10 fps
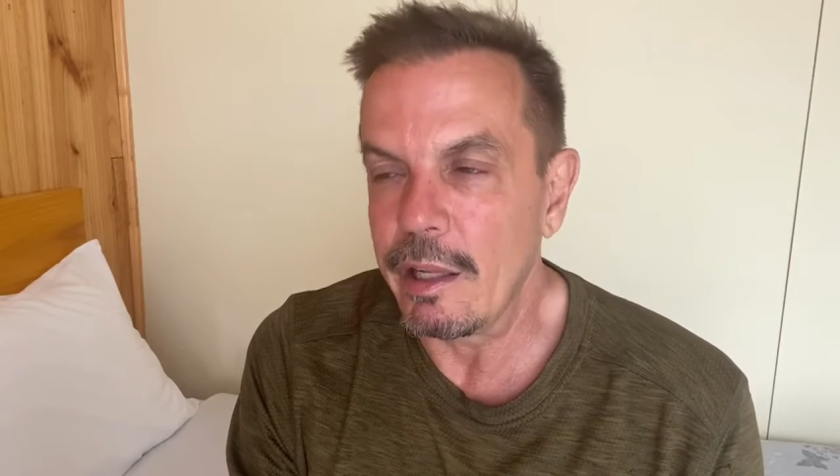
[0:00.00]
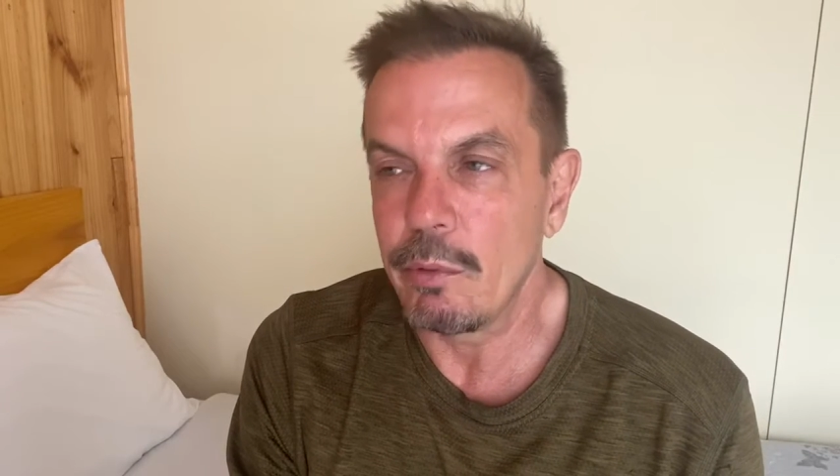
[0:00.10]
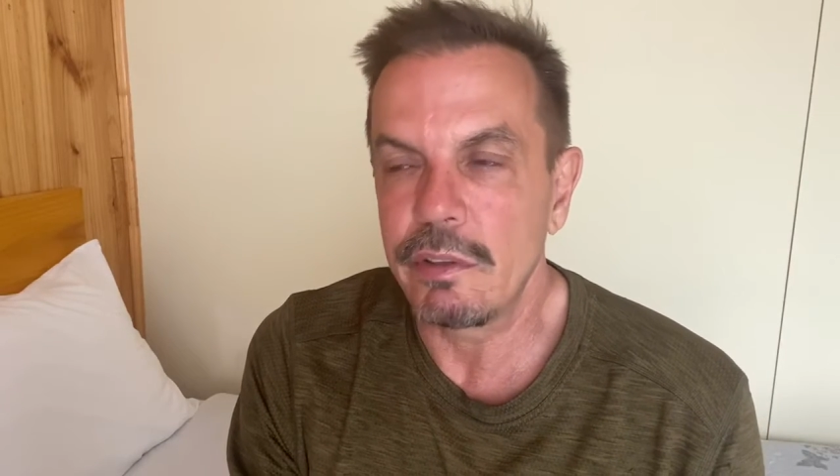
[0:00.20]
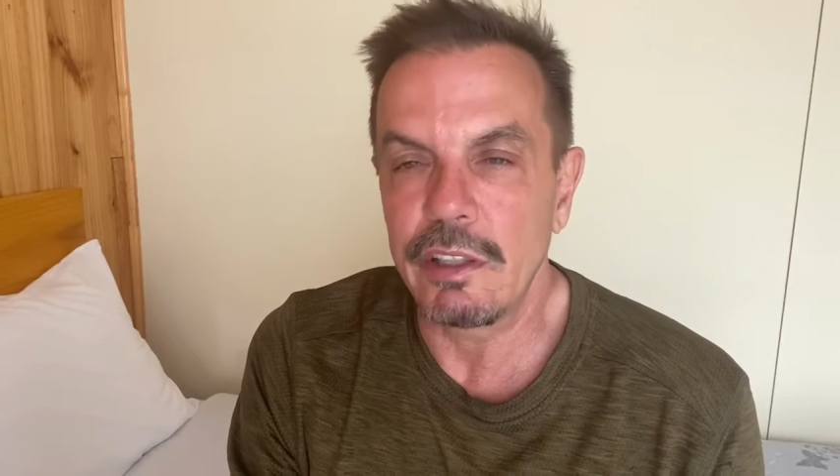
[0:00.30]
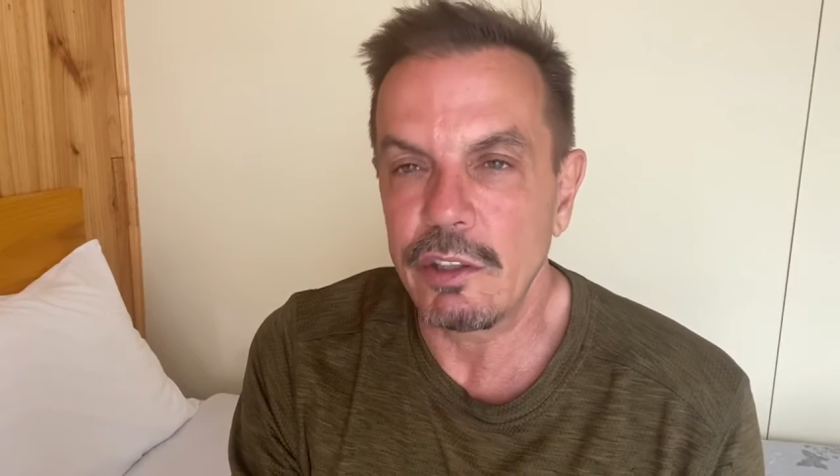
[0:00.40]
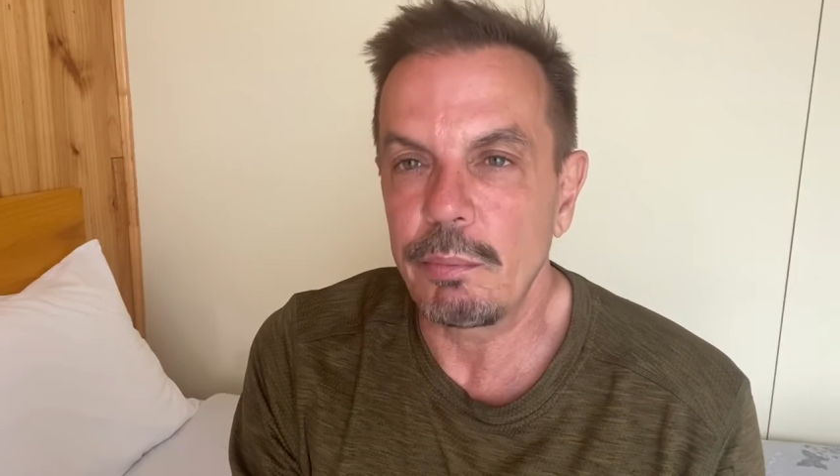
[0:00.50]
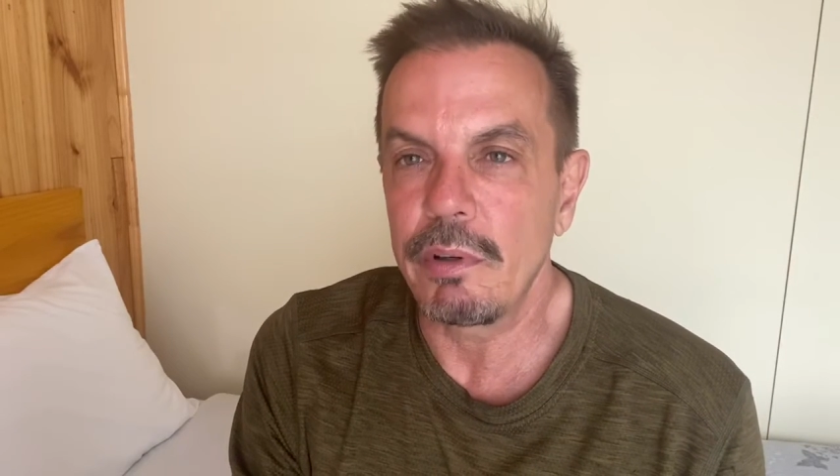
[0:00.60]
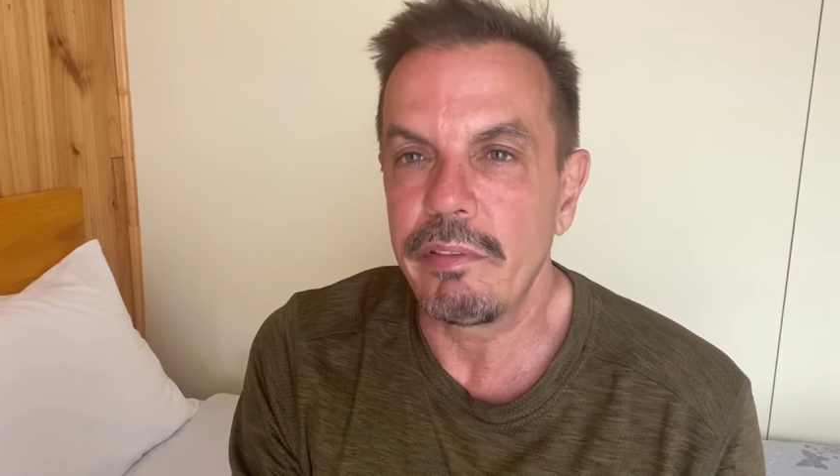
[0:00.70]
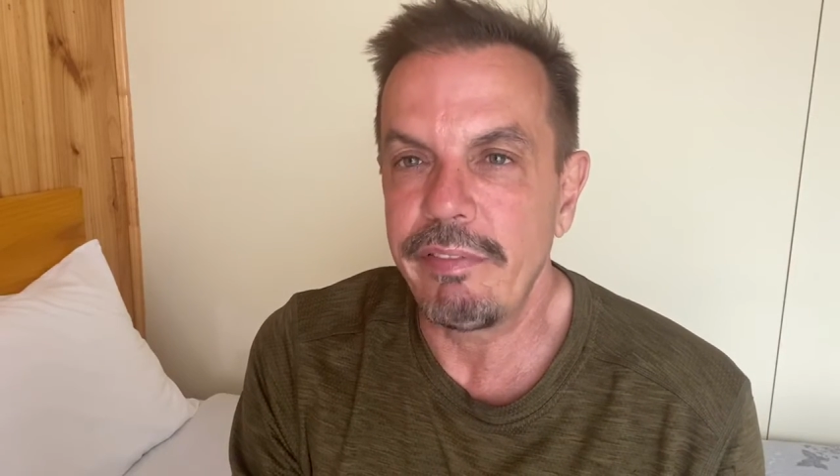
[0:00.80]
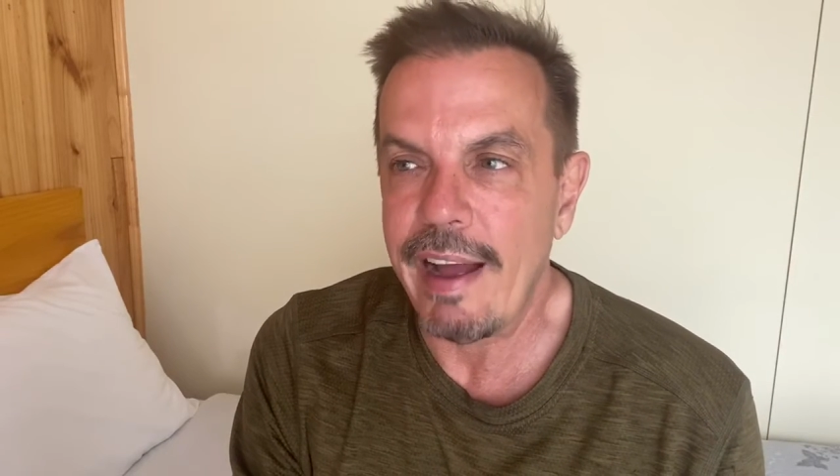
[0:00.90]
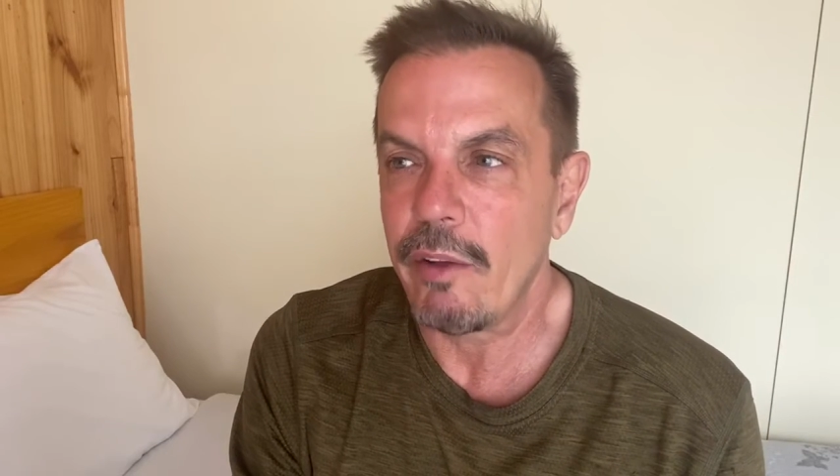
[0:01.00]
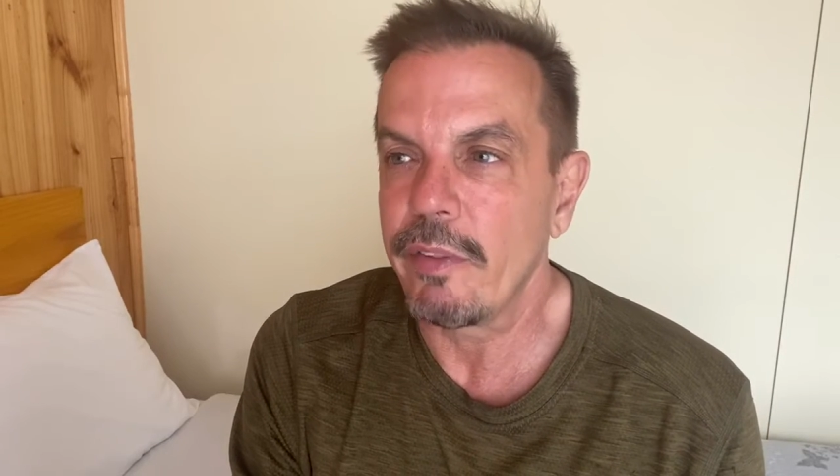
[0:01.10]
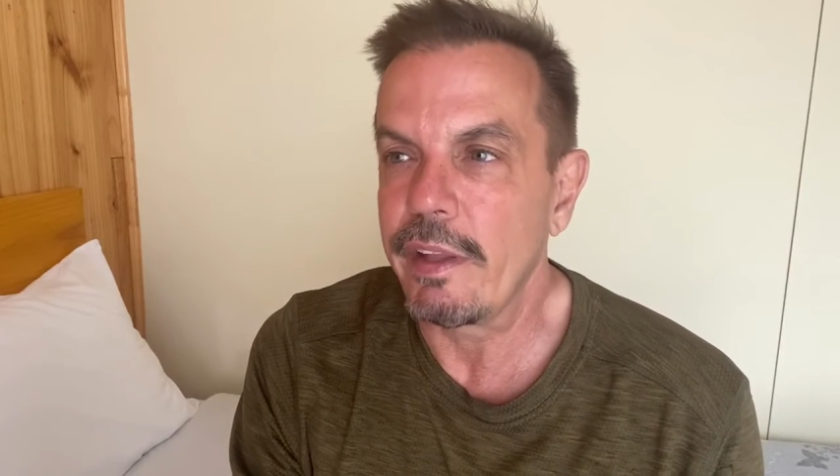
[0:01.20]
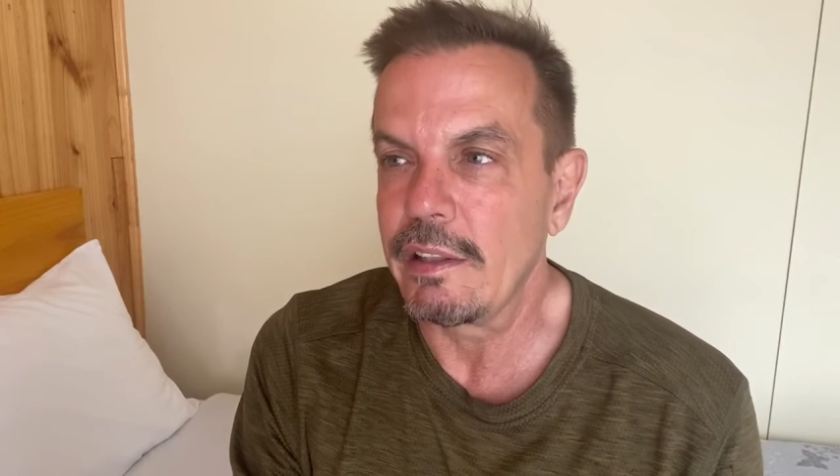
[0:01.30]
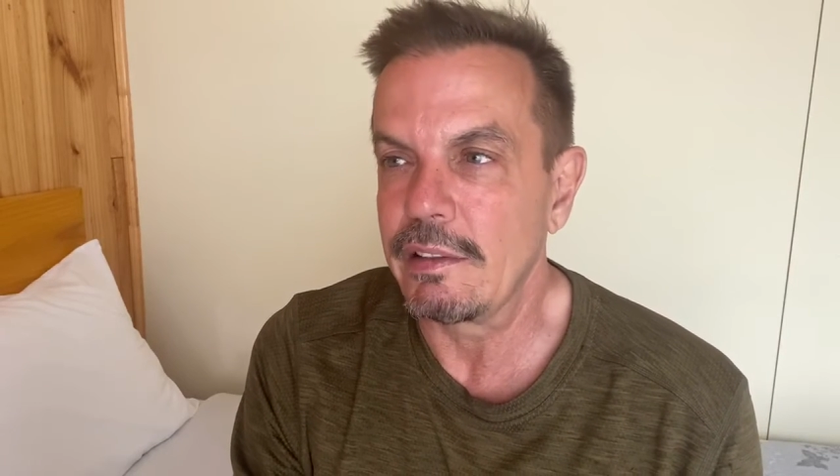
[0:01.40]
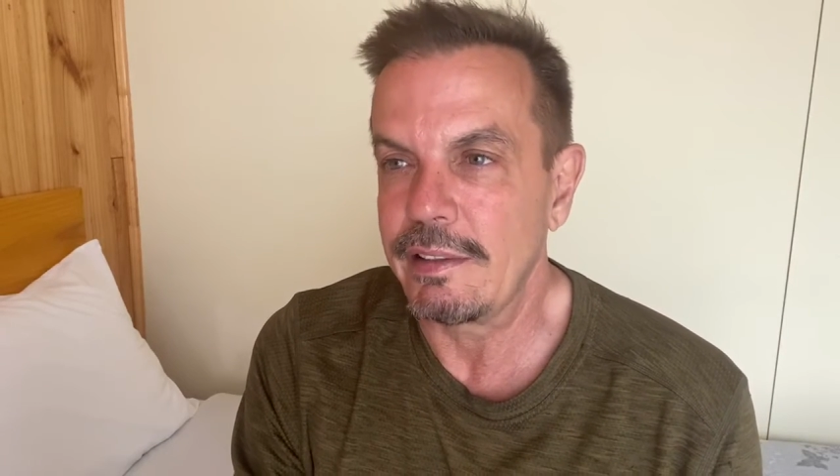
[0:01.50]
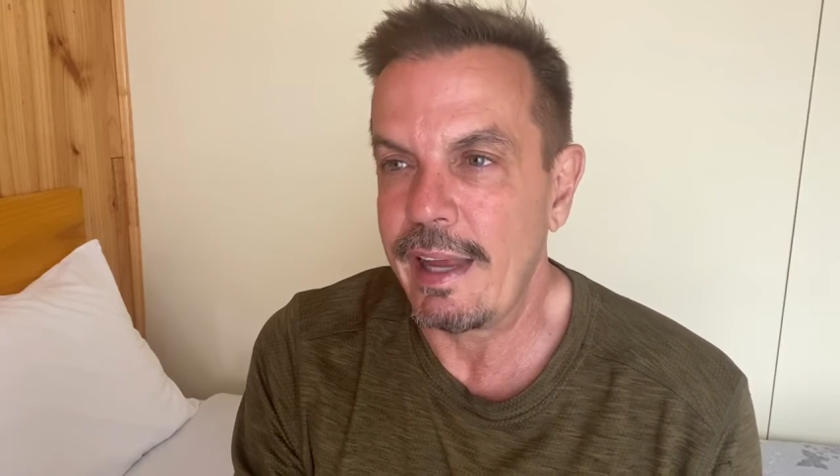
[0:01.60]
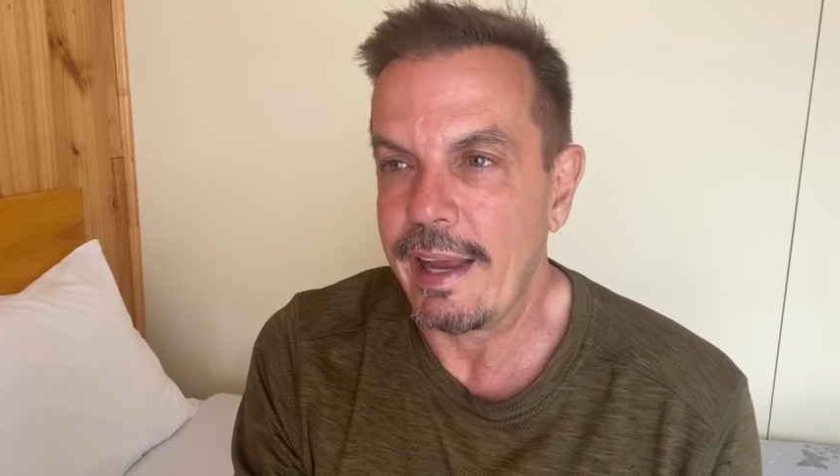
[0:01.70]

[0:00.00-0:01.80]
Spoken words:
It was such a profound thing to say.